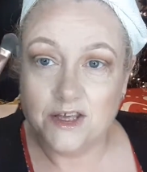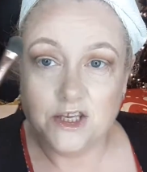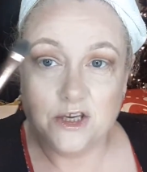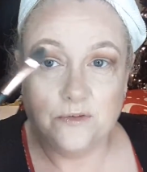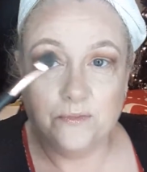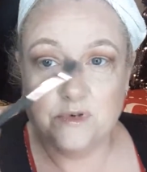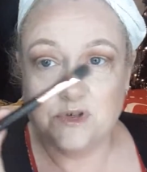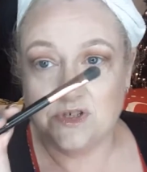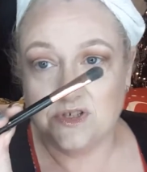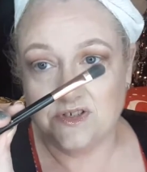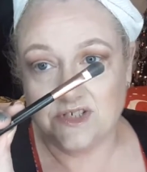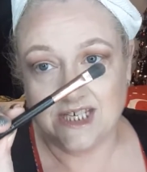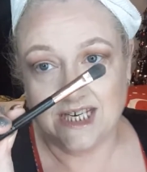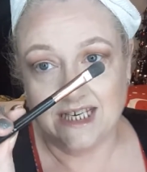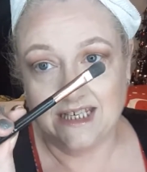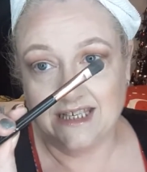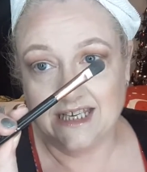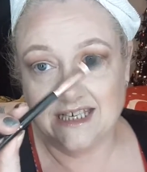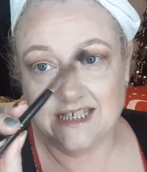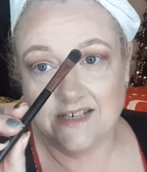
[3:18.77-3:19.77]
You must have
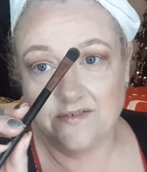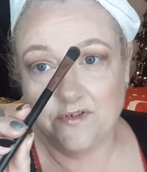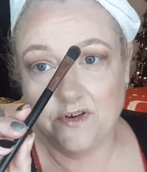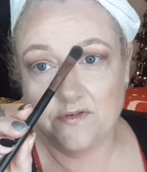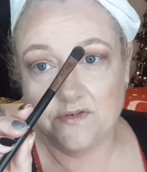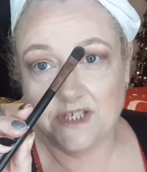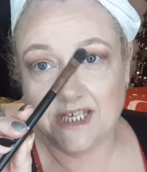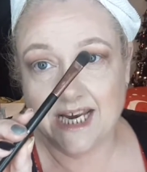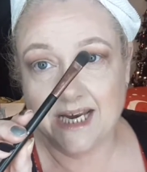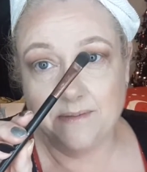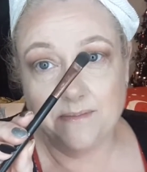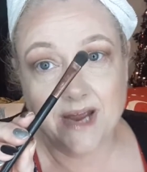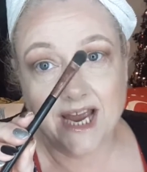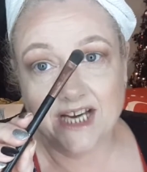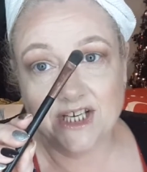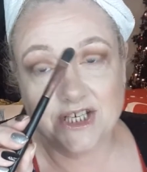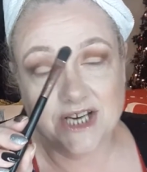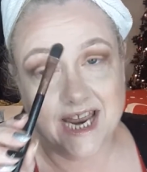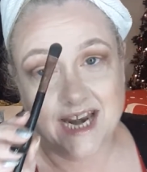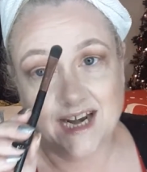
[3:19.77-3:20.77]
seen this. If you've seen
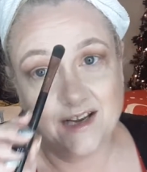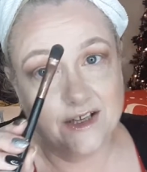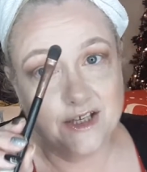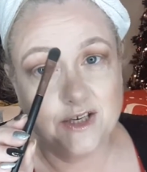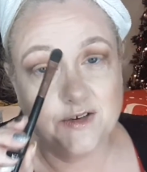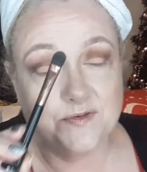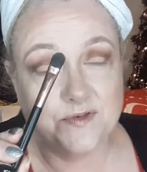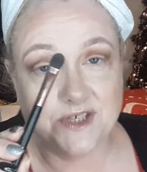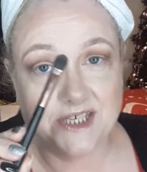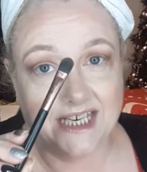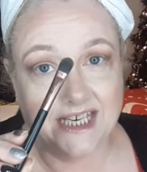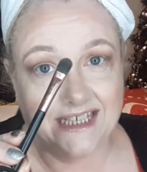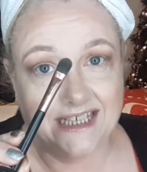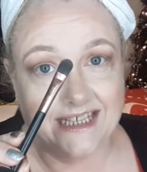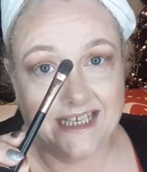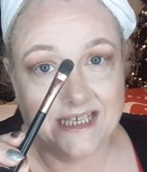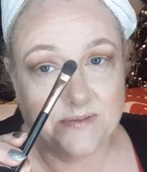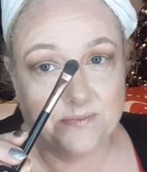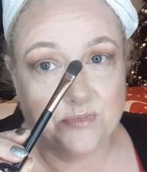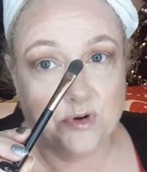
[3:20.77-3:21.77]
my channel, you've
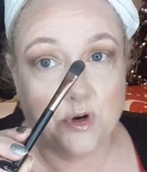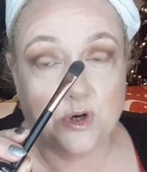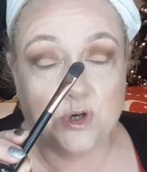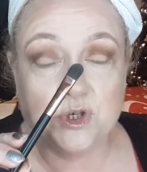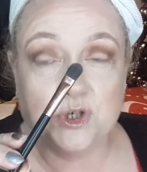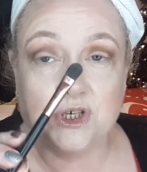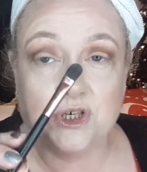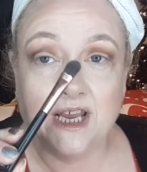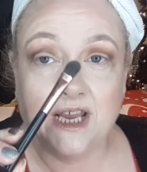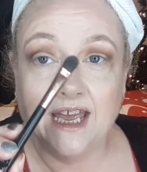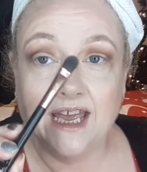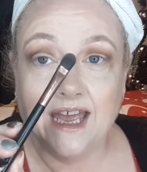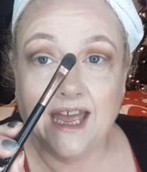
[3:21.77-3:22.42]
seen this brush.